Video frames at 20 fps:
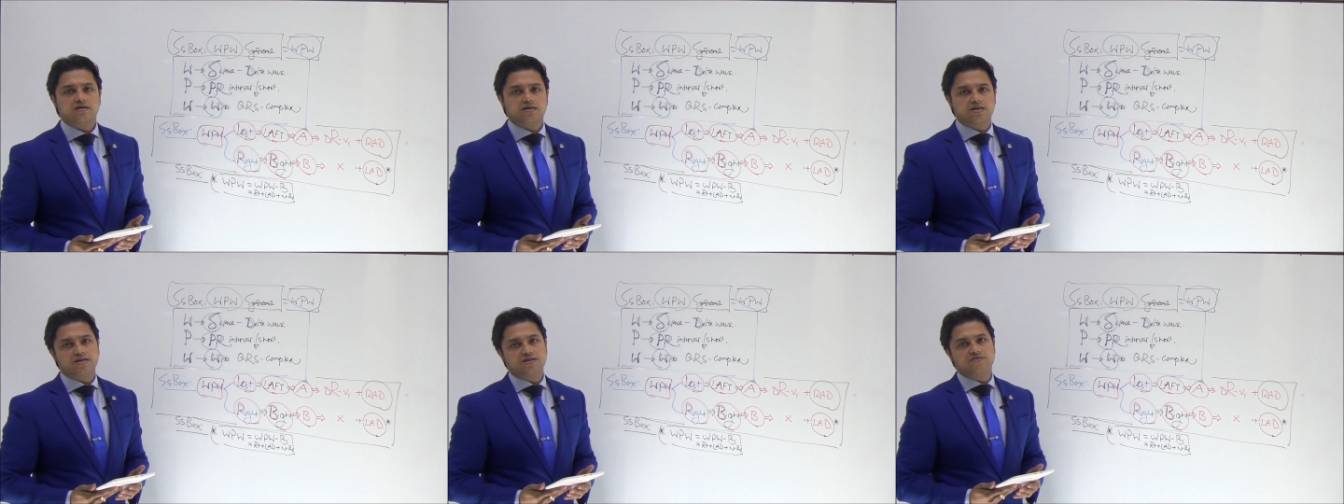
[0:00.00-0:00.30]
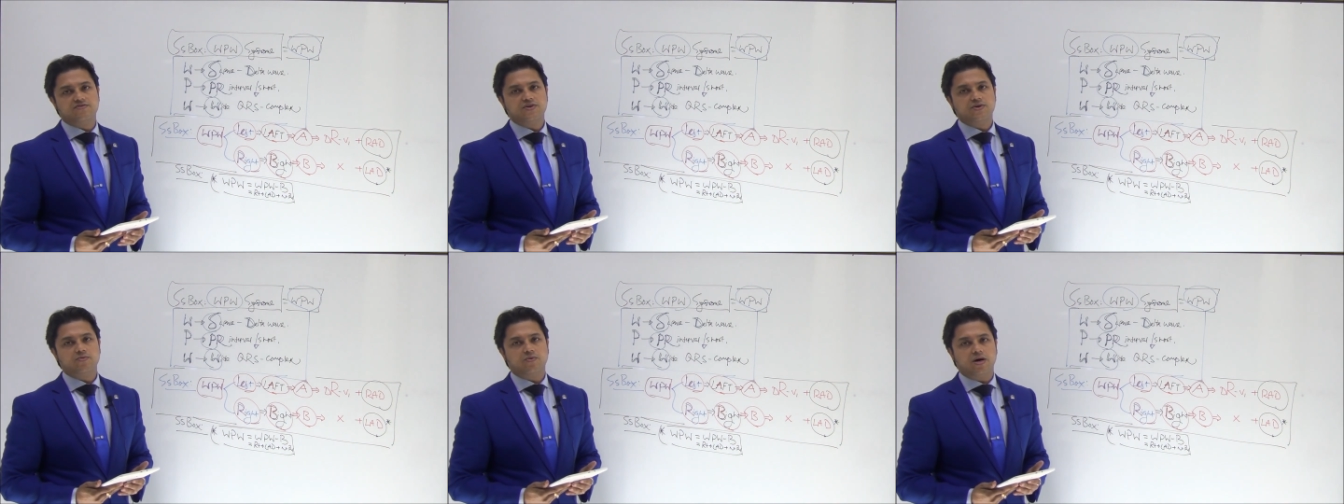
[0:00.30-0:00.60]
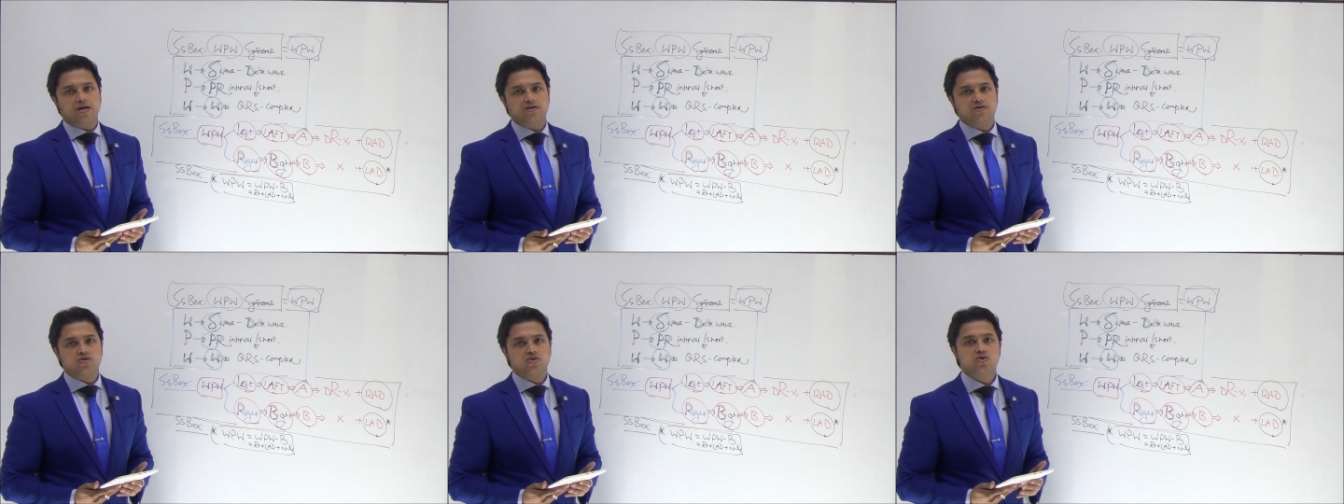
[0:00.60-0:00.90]
in
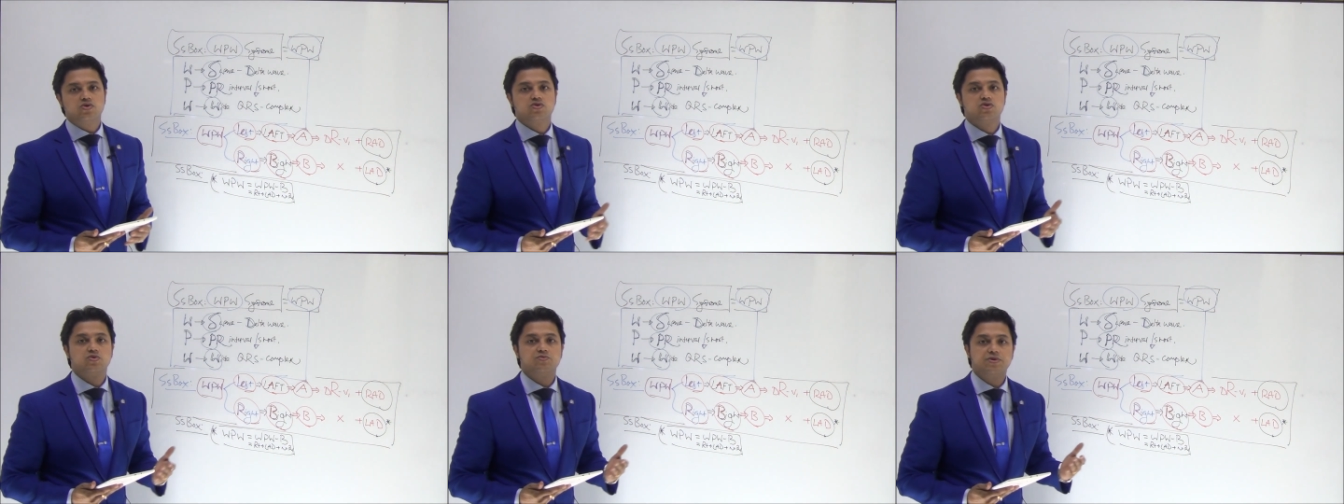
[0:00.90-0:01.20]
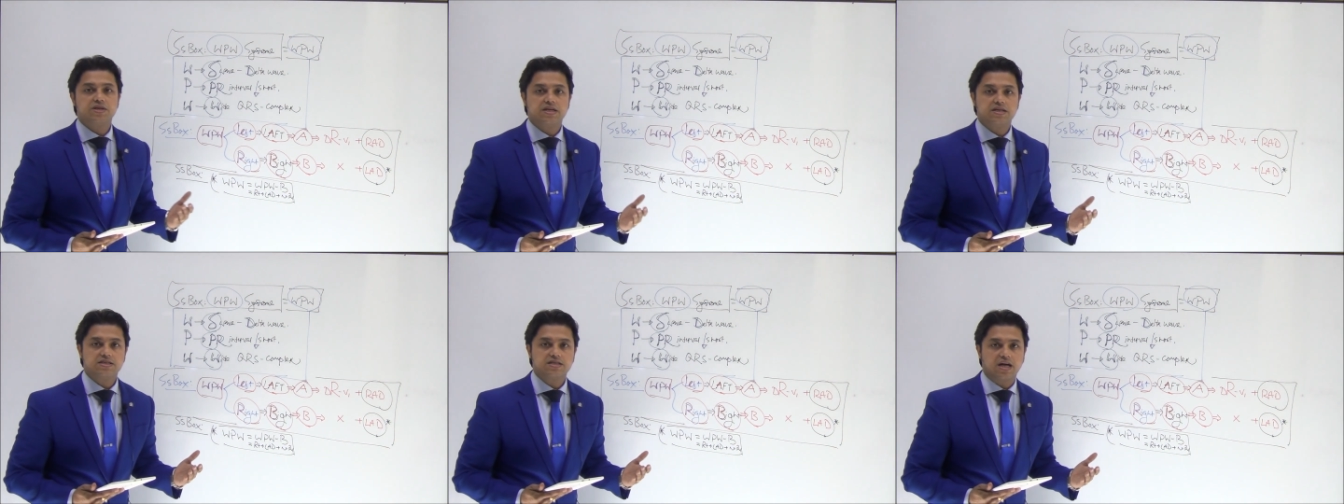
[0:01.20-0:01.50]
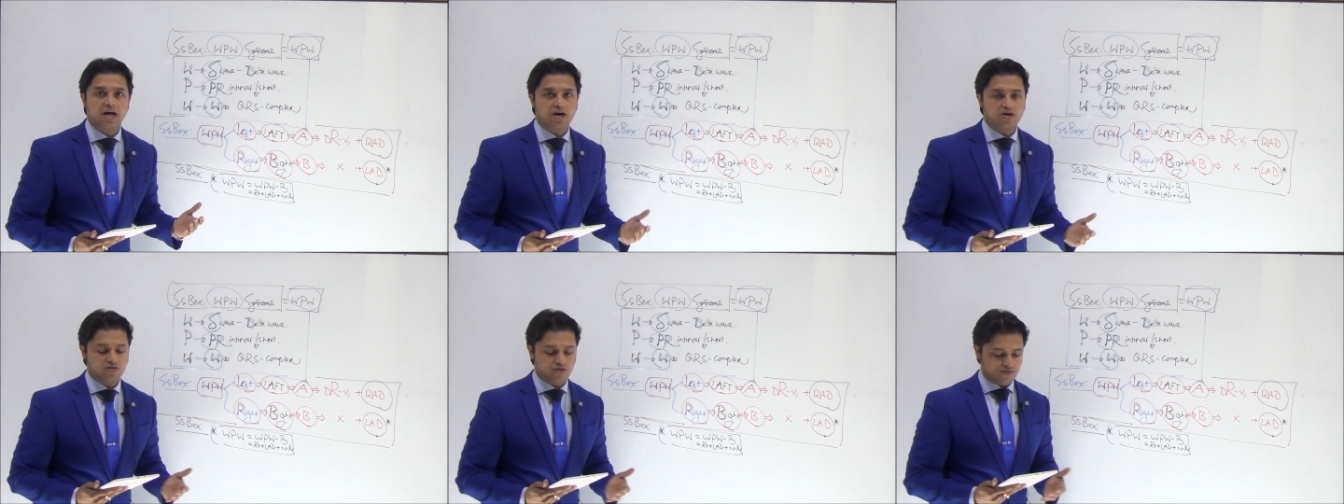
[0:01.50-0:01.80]
V1, no dominant
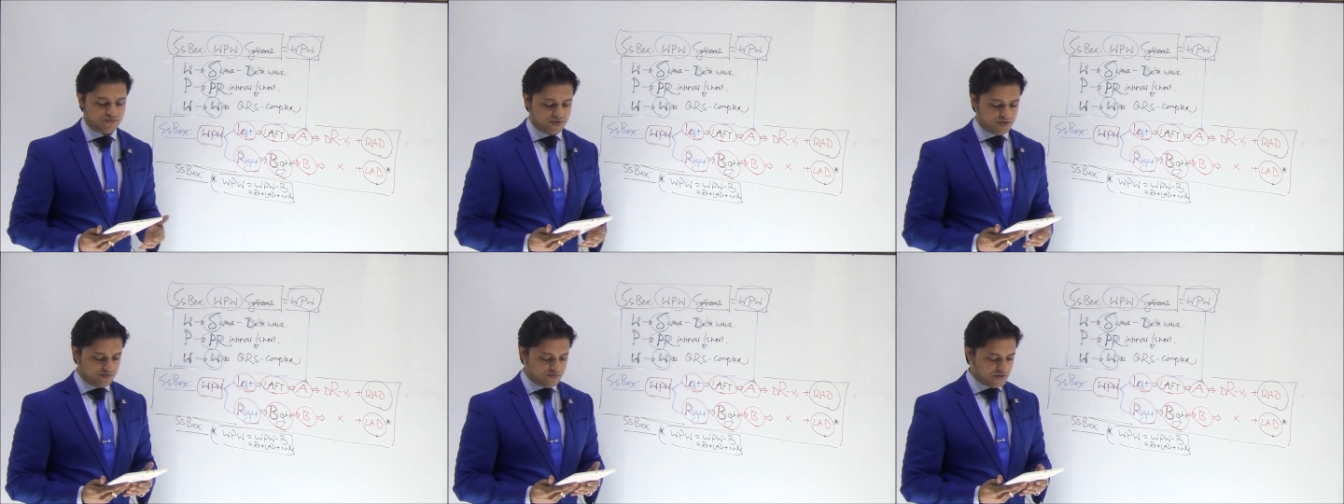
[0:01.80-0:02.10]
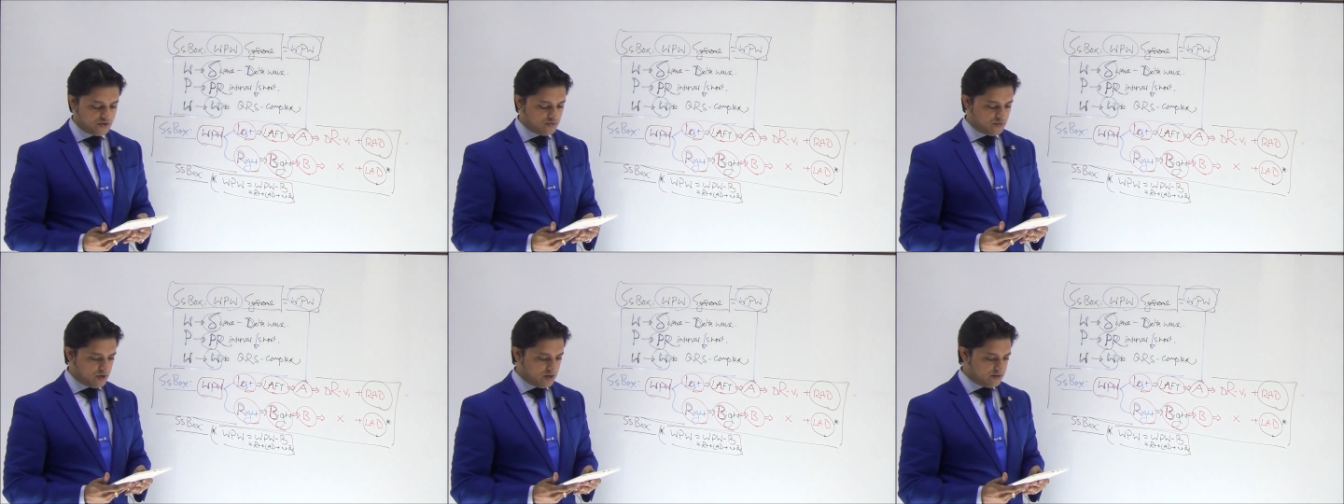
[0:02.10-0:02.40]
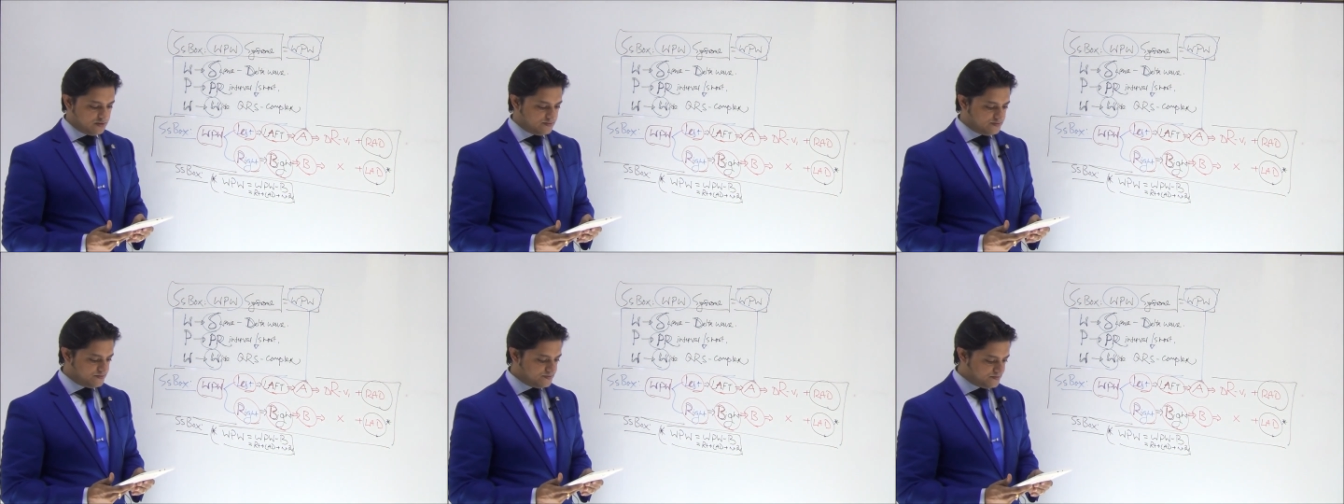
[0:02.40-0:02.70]
RF in
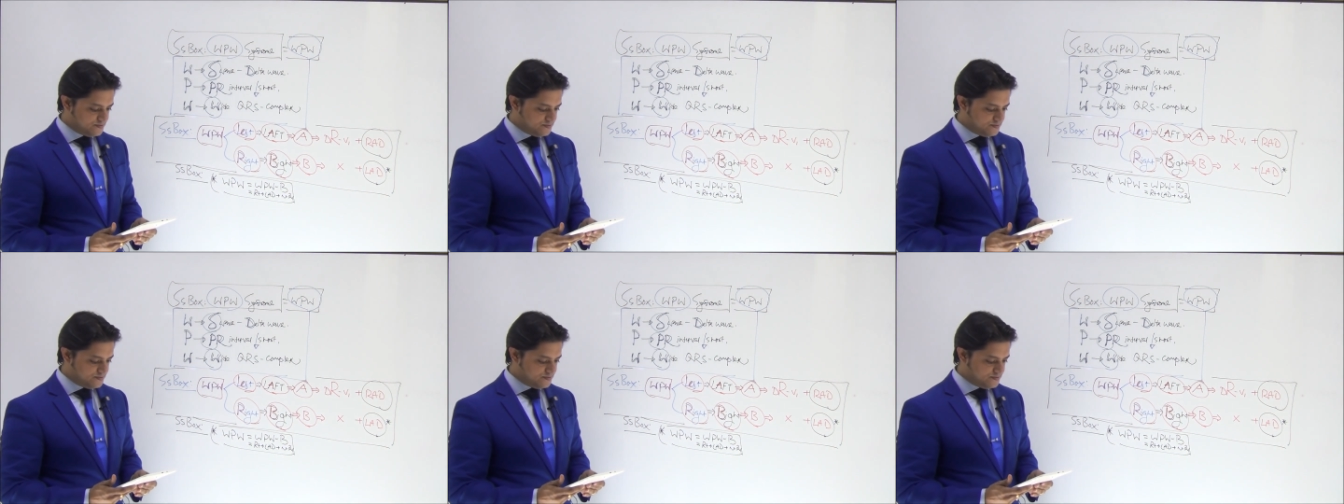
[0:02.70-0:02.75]
V1.